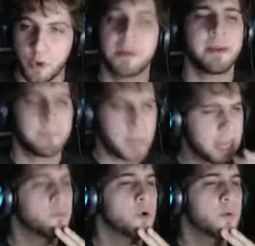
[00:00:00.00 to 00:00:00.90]
Might get
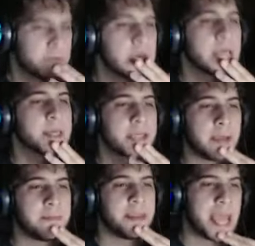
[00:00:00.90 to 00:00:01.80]
warm from time to time,
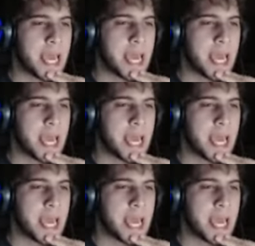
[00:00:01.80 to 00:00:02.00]
yeah.